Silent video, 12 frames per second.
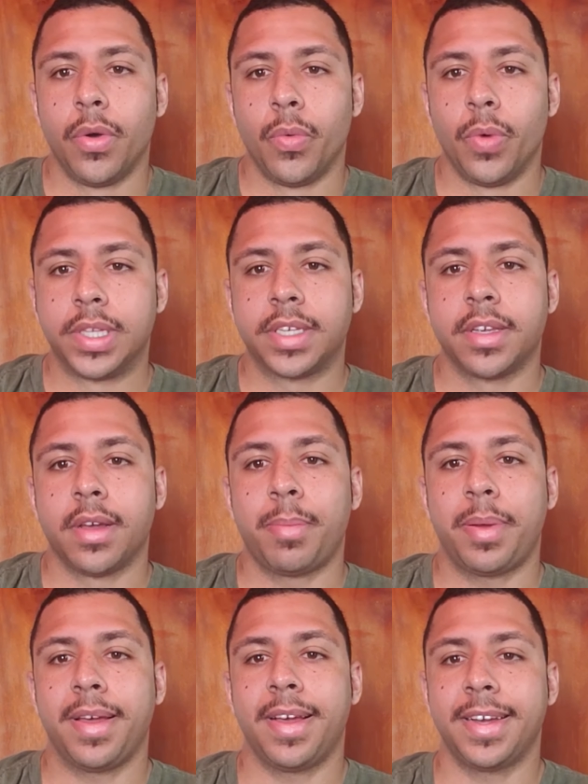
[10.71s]
What's up?
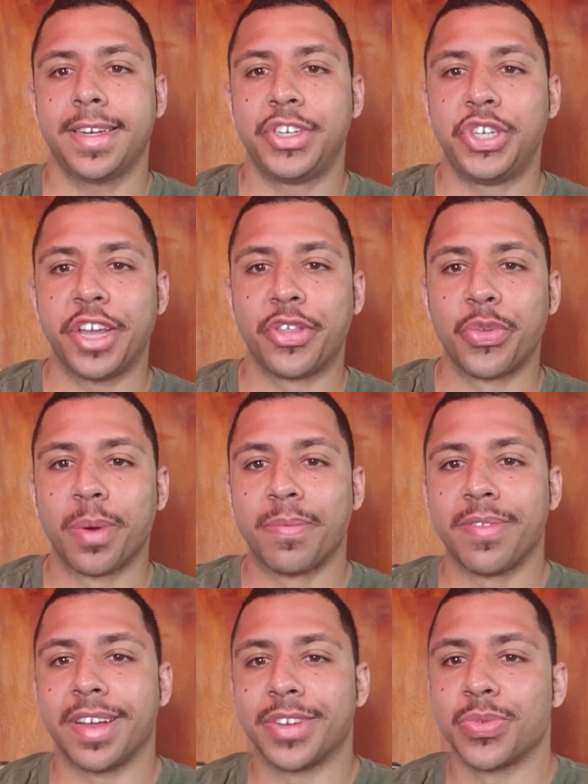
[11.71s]
Jay Thorpe,
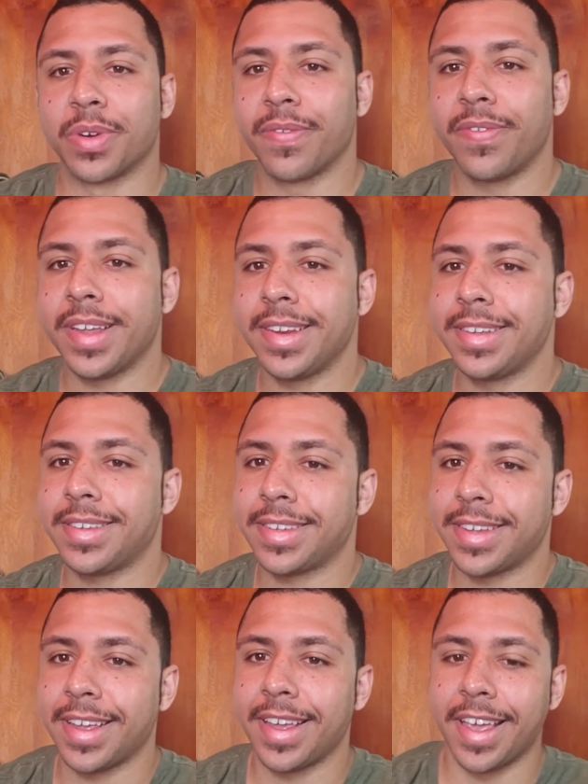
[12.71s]
Flexwork
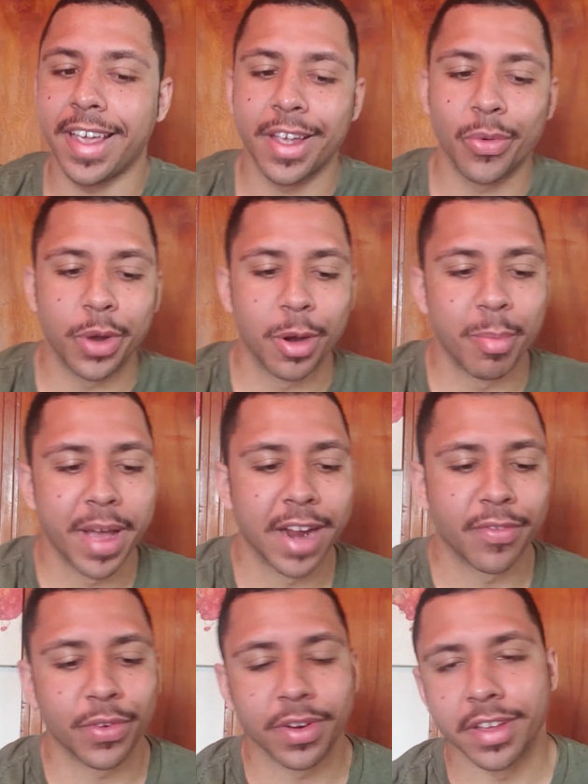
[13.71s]
Fitness, and we are
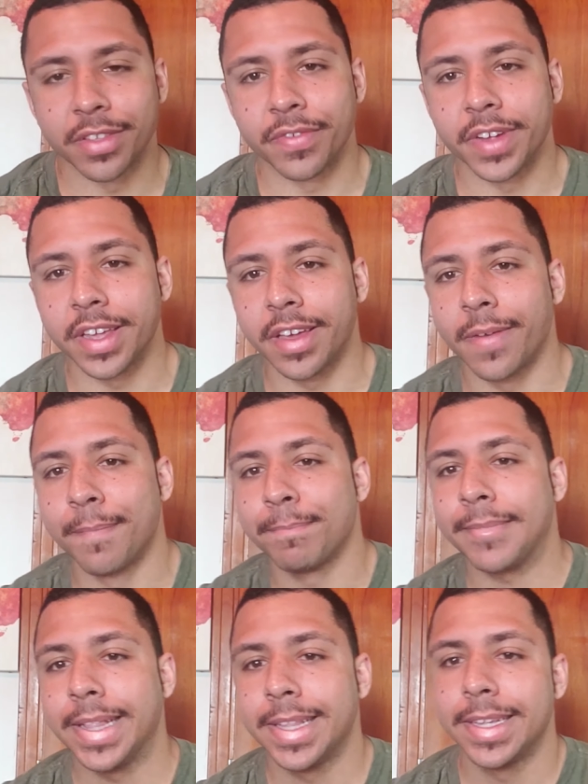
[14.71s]
back for another video.
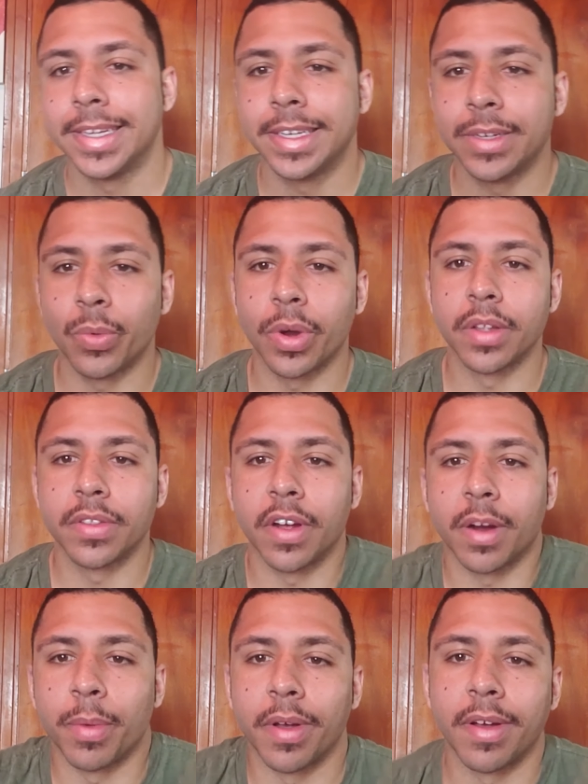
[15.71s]
We're going to
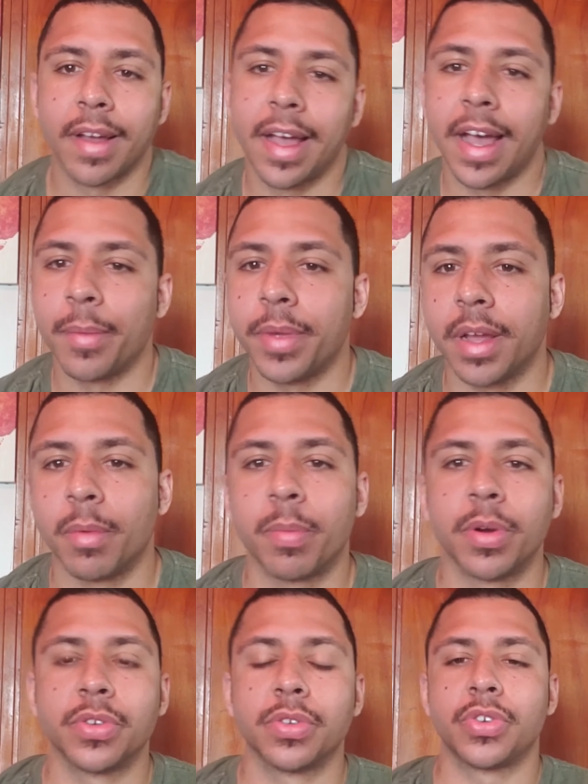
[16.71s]
talk about how to become a
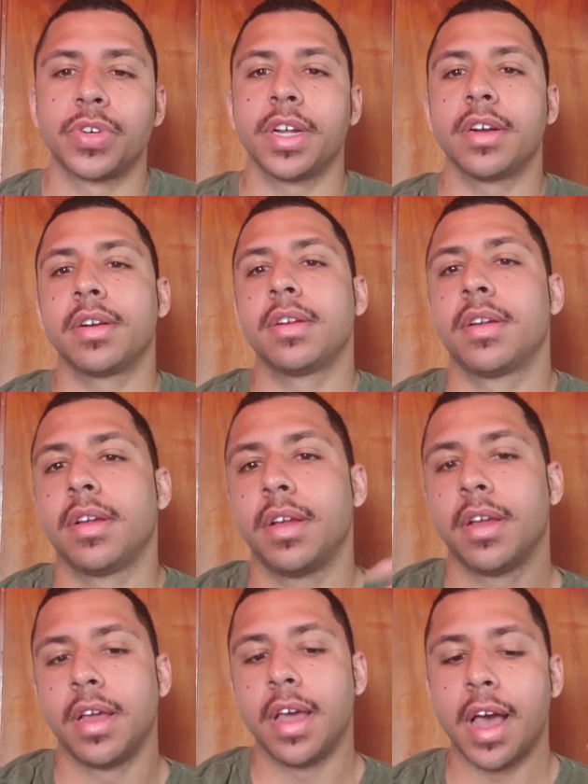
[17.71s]
personal trainer,
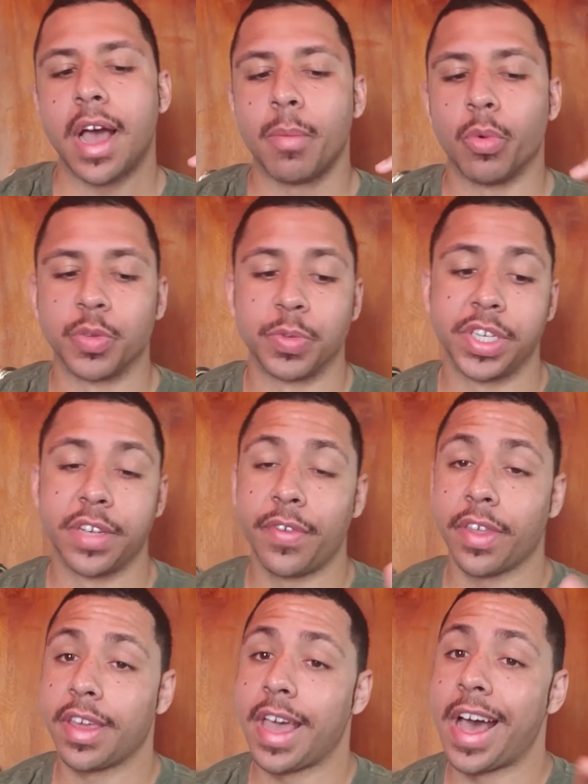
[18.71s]
more
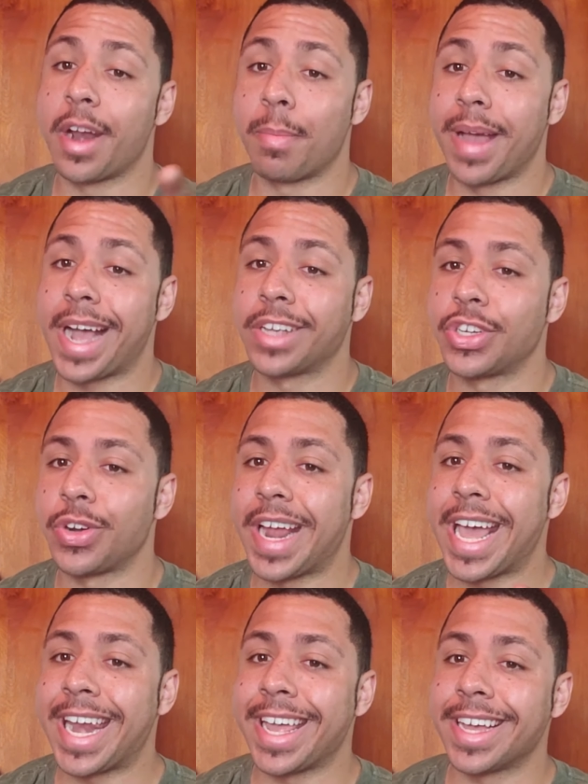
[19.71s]
specifically how to pass your
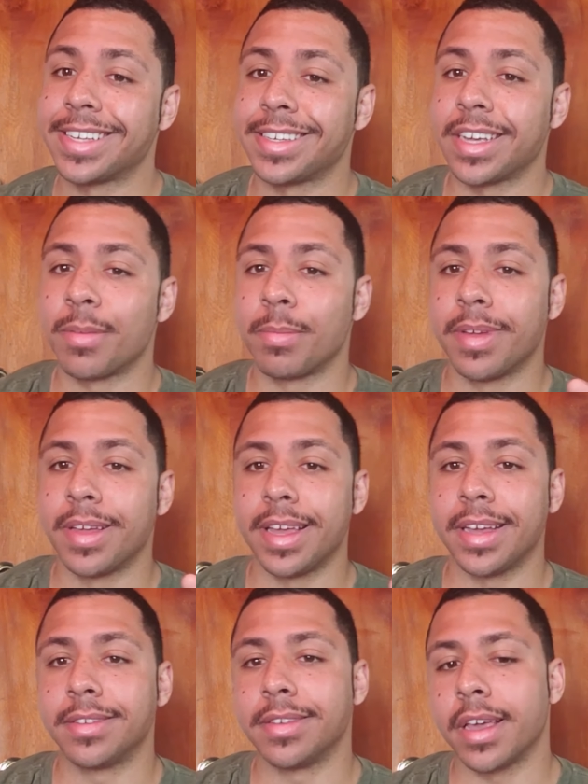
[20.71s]
NASM
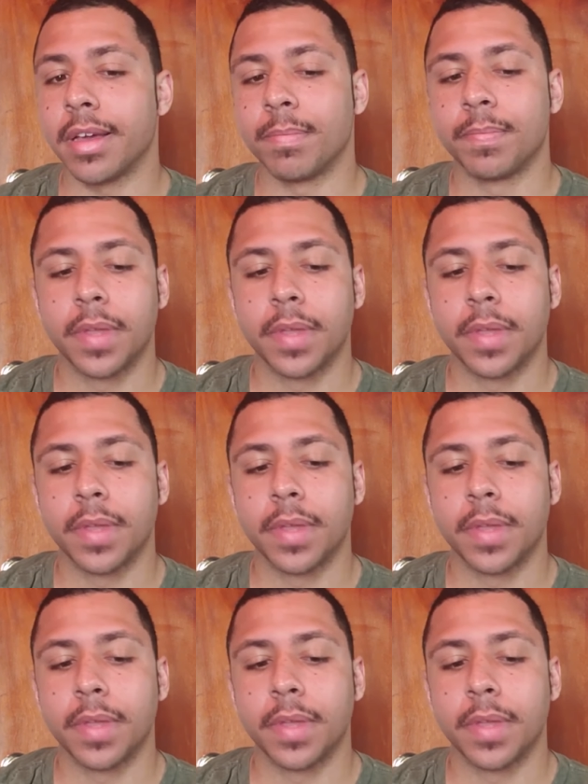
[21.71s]
exam.